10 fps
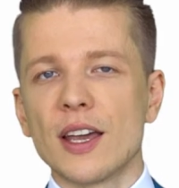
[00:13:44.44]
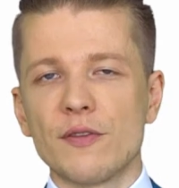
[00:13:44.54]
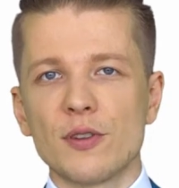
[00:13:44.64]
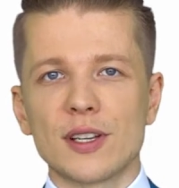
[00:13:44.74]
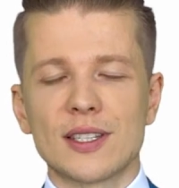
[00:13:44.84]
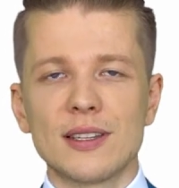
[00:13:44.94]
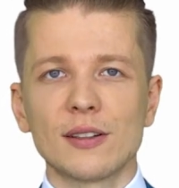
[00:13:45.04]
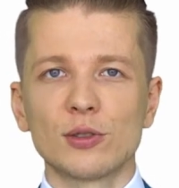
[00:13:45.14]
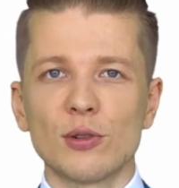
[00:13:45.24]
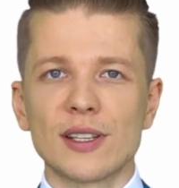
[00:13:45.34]
If you are
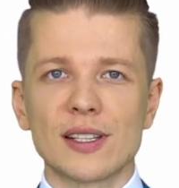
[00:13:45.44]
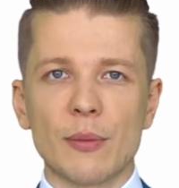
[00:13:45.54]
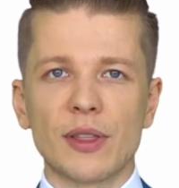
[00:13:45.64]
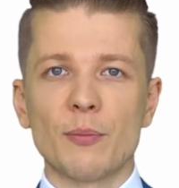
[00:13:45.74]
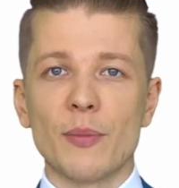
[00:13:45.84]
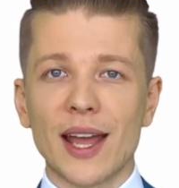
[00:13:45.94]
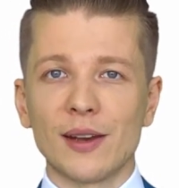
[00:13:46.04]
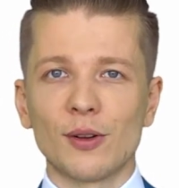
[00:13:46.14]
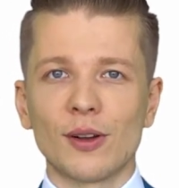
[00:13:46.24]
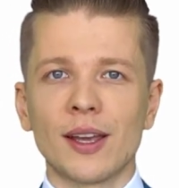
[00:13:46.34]
still doing something
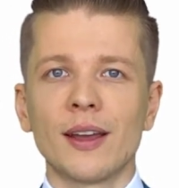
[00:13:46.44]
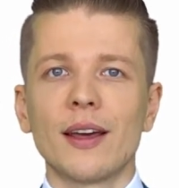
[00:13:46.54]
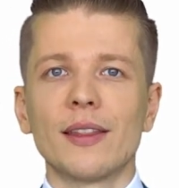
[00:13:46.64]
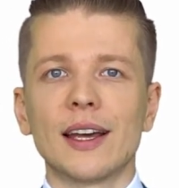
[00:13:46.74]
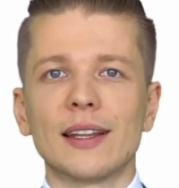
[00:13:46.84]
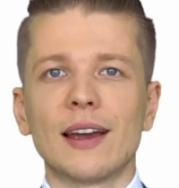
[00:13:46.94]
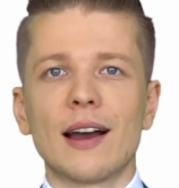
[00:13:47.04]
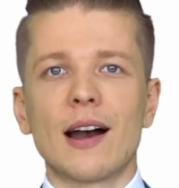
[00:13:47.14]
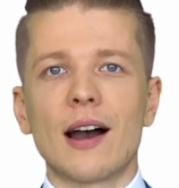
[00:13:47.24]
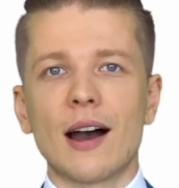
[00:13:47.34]
manually that
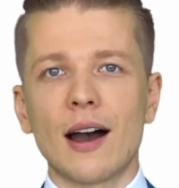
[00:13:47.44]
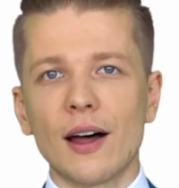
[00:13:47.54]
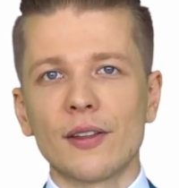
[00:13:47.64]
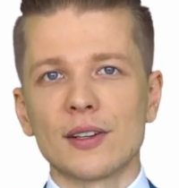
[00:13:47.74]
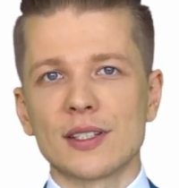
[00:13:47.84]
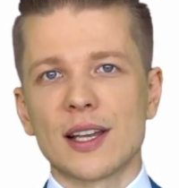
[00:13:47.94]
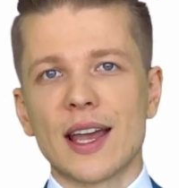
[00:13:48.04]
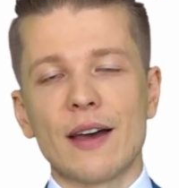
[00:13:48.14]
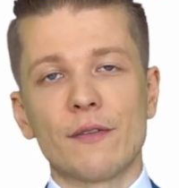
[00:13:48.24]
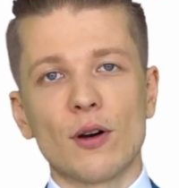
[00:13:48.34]
others
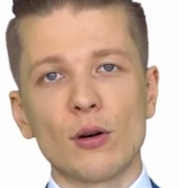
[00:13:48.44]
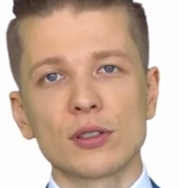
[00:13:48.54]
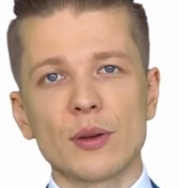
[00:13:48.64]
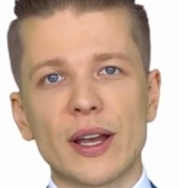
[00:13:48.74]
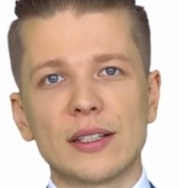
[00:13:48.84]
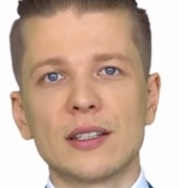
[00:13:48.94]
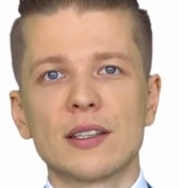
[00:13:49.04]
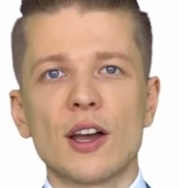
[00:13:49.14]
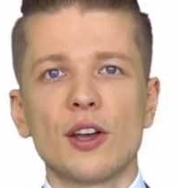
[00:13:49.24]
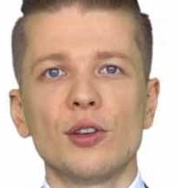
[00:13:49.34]
have
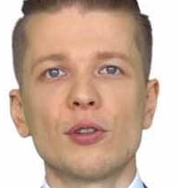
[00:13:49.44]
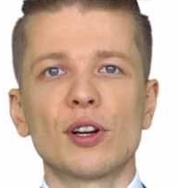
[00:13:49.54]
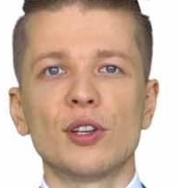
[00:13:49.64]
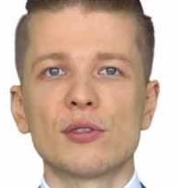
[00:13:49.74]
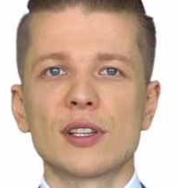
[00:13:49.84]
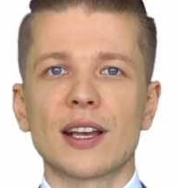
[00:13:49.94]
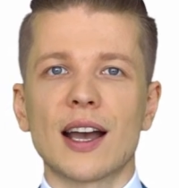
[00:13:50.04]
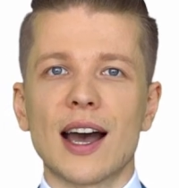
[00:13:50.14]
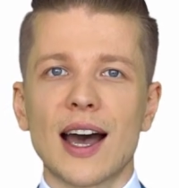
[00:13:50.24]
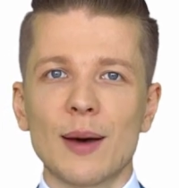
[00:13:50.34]
automated, you are using
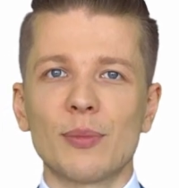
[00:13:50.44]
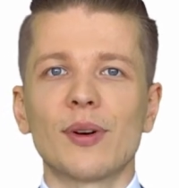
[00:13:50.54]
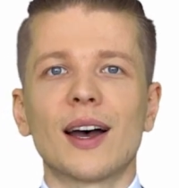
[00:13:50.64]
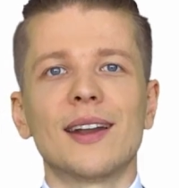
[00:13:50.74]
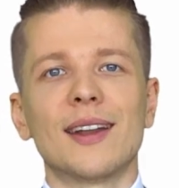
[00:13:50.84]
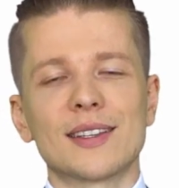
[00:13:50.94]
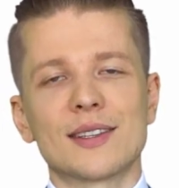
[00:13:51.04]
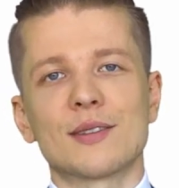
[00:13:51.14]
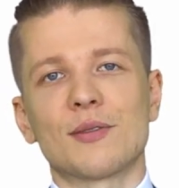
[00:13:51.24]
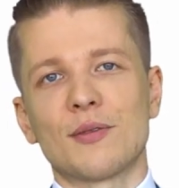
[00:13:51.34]
up
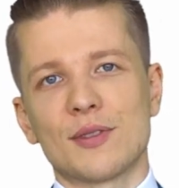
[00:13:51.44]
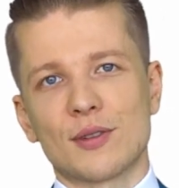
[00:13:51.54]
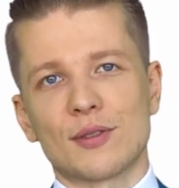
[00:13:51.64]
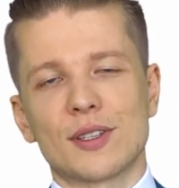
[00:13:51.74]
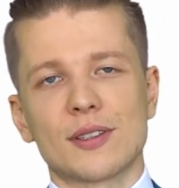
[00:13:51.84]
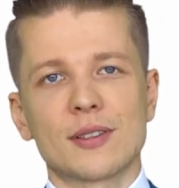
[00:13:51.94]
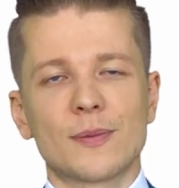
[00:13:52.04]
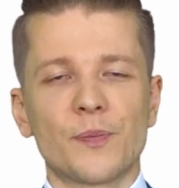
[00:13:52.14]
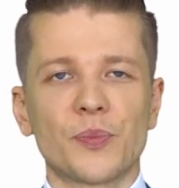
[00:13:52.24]
unnecessary resources.